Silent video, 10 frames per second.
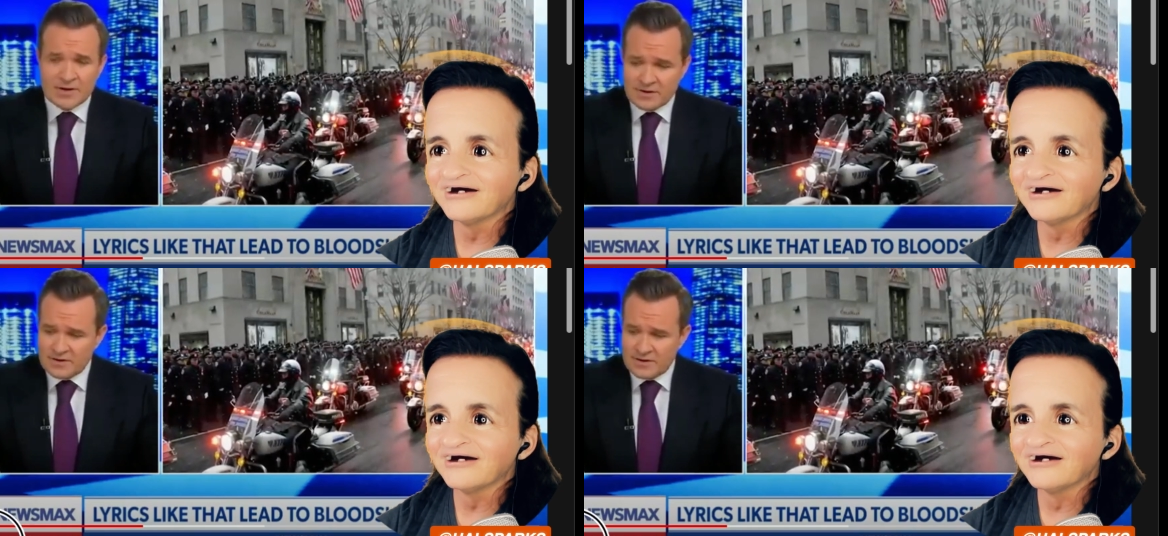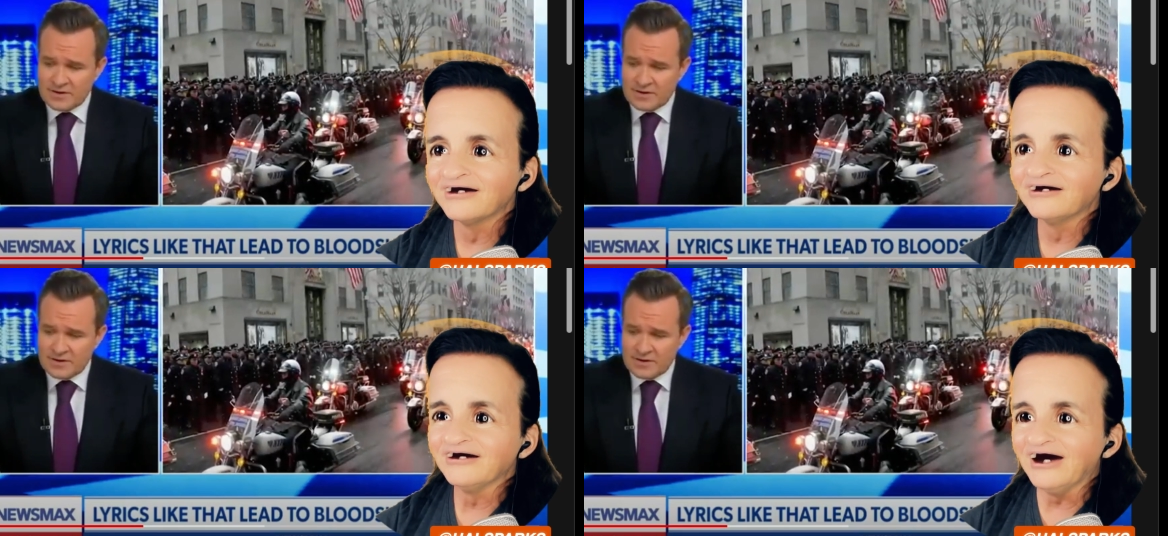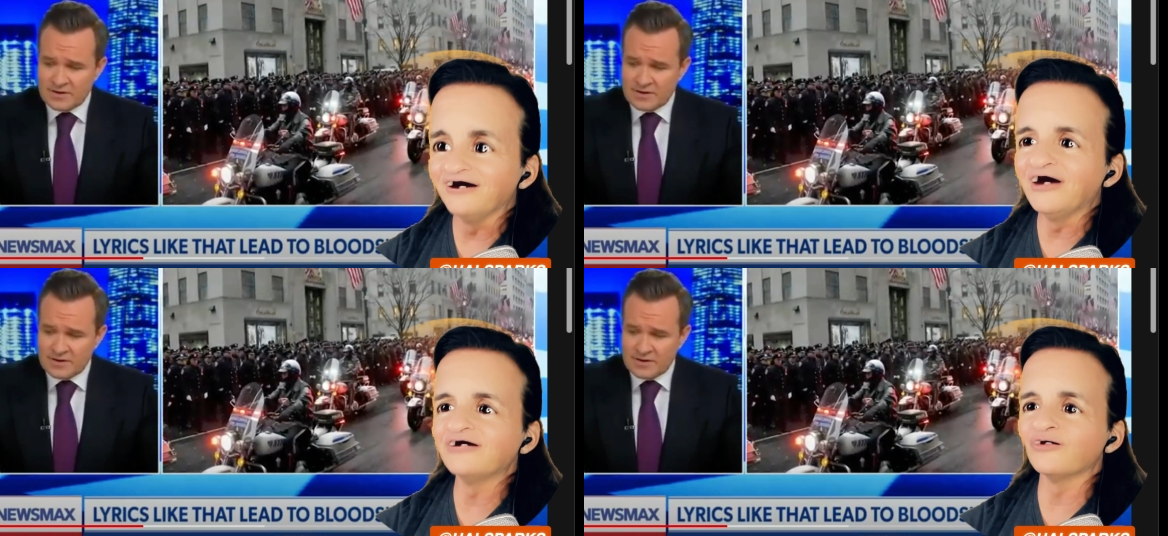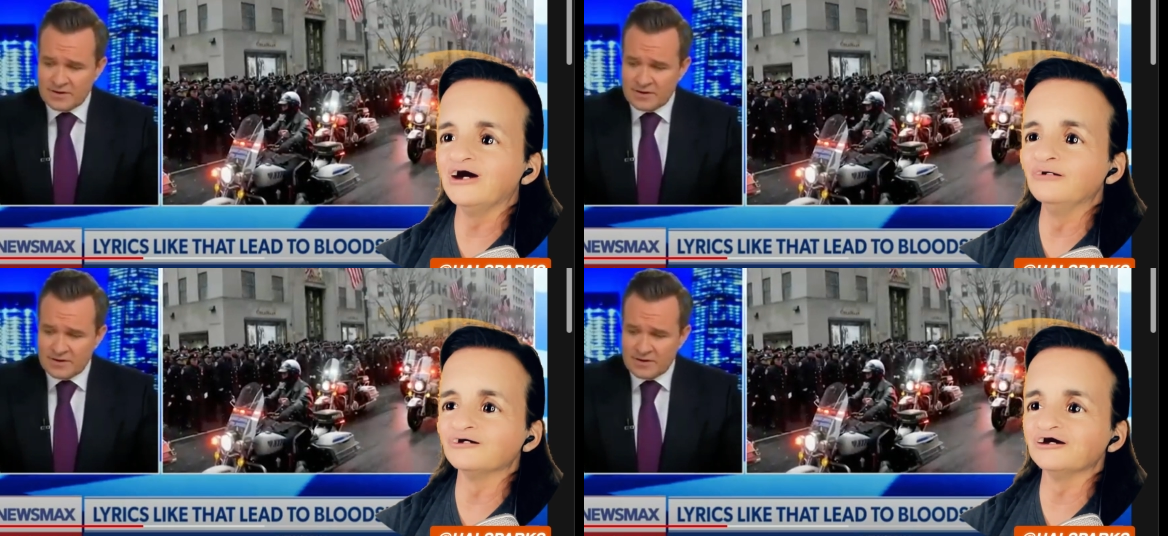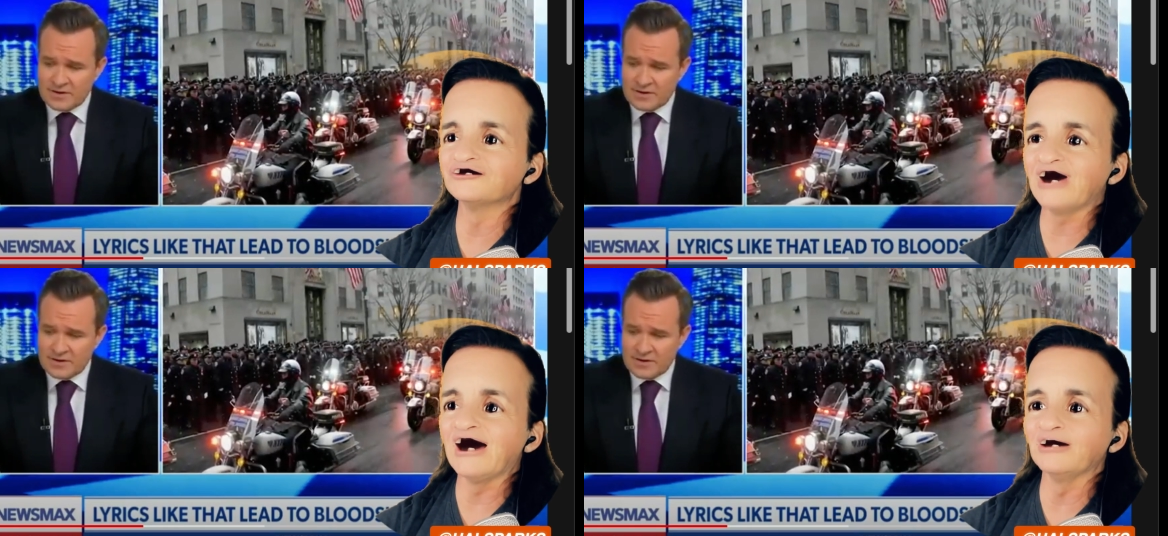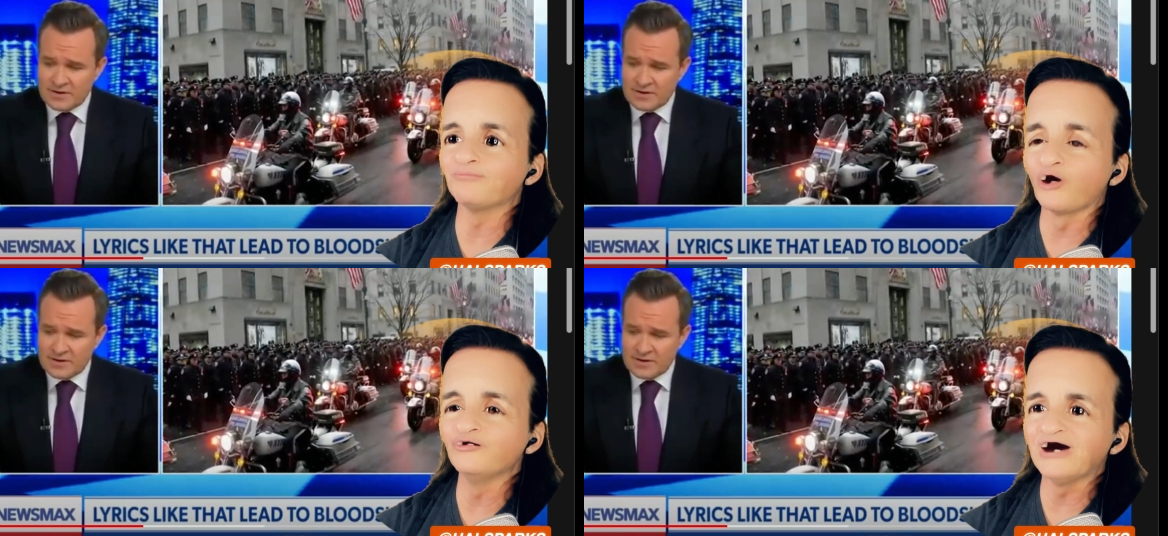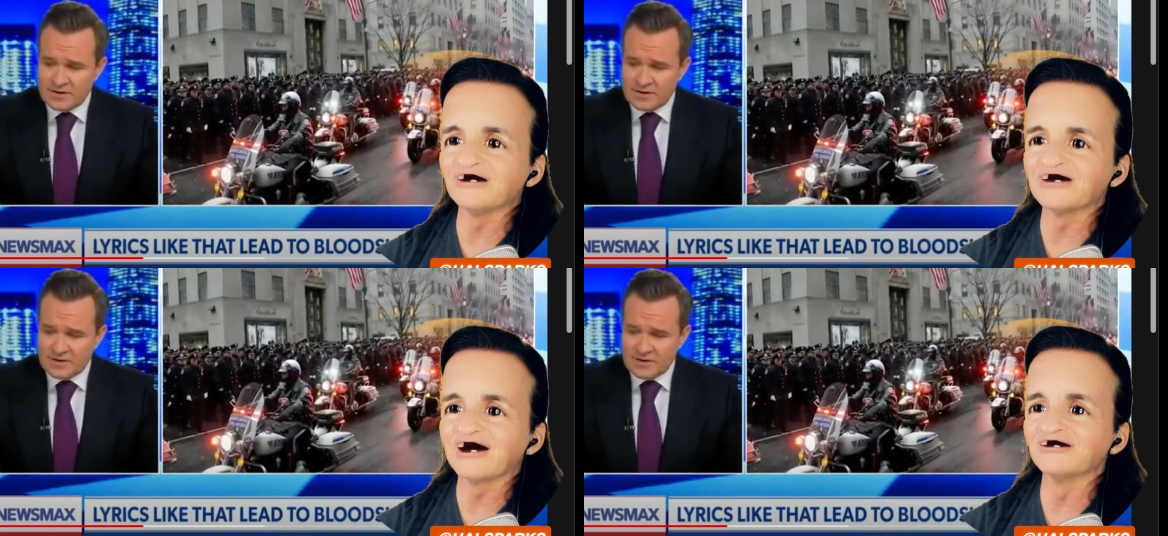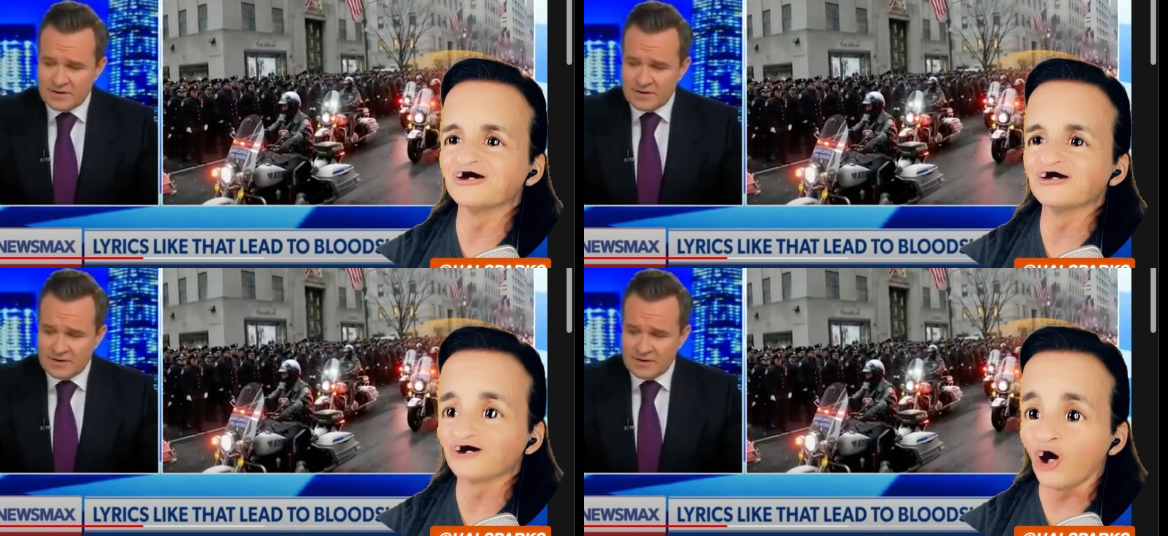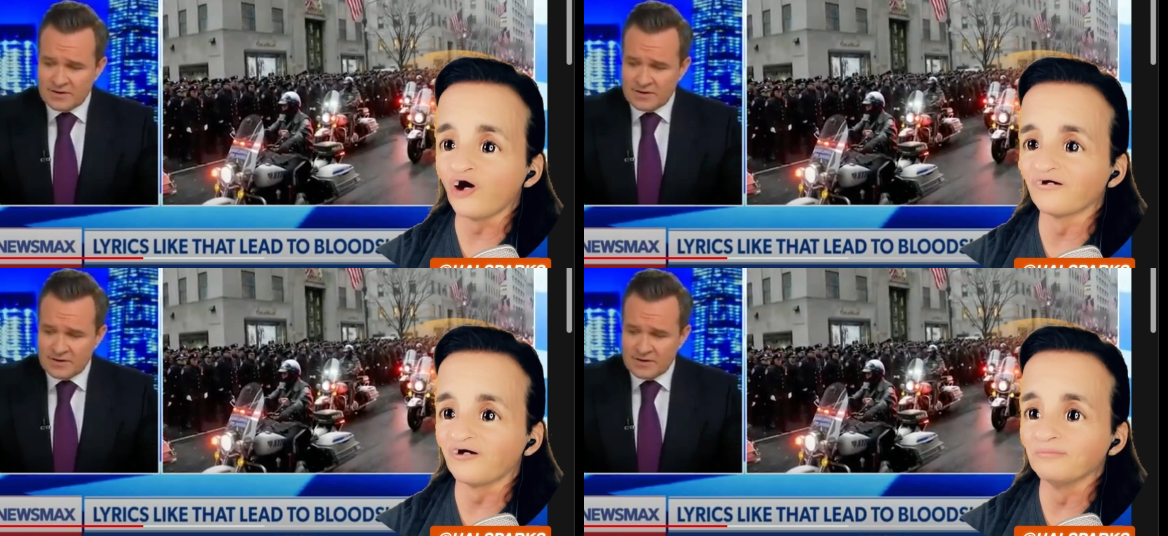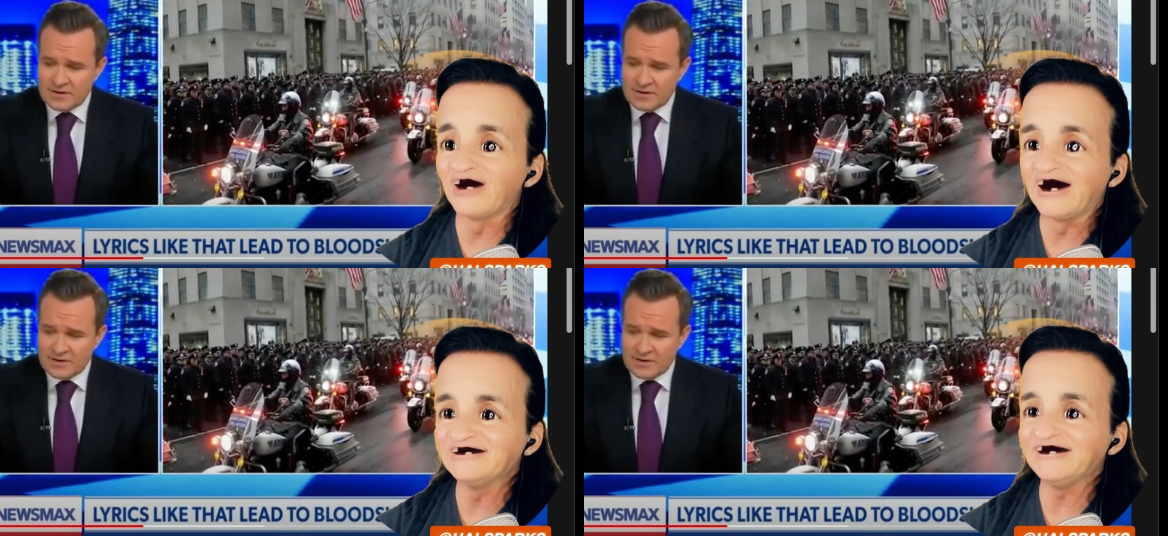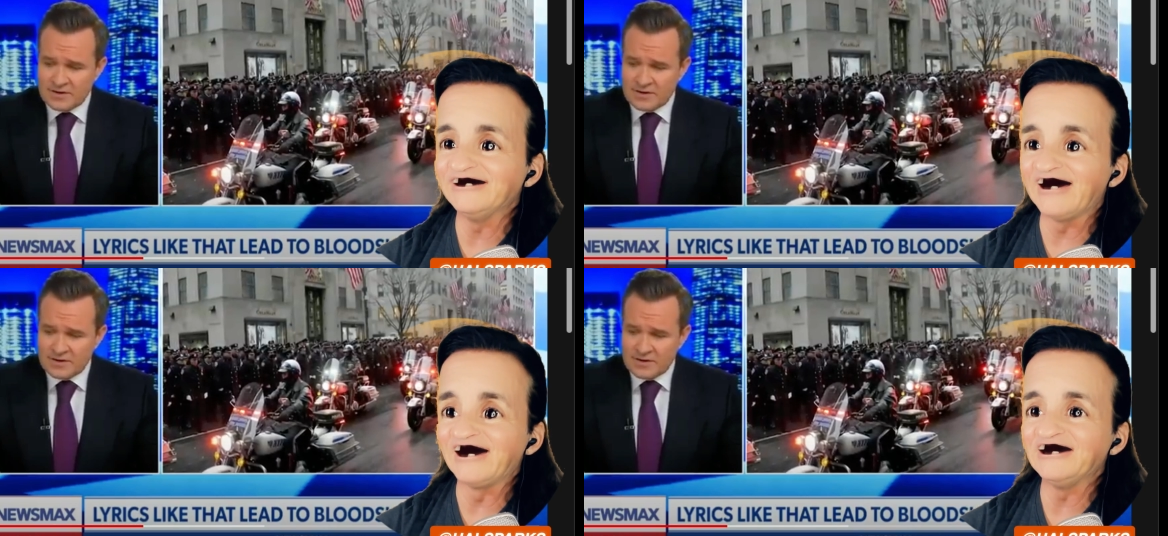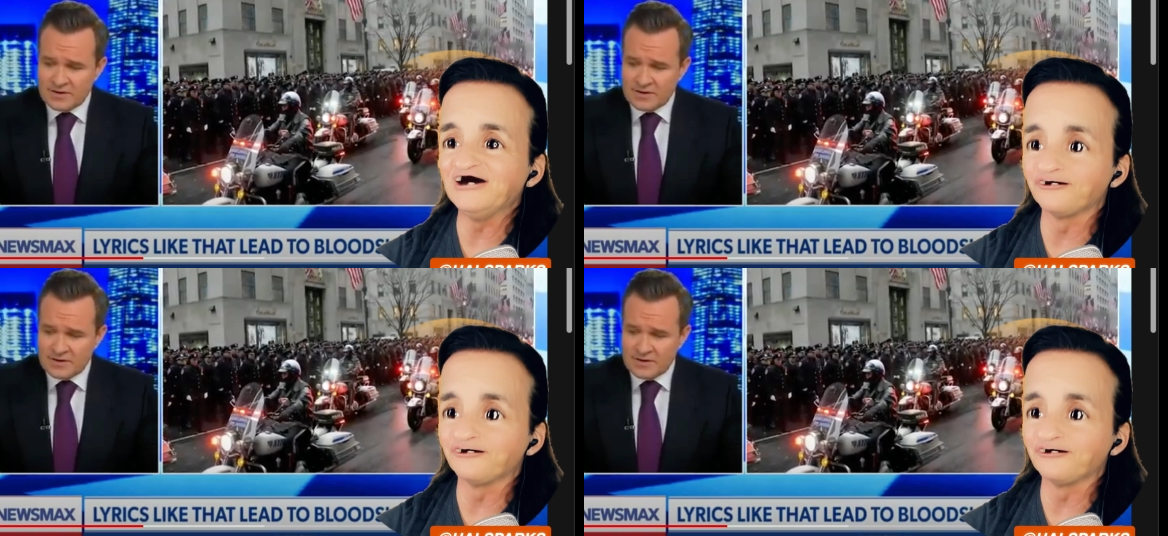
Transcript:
Speaker 1: Yeah, that's right. It was a silent protest against a song from 1993.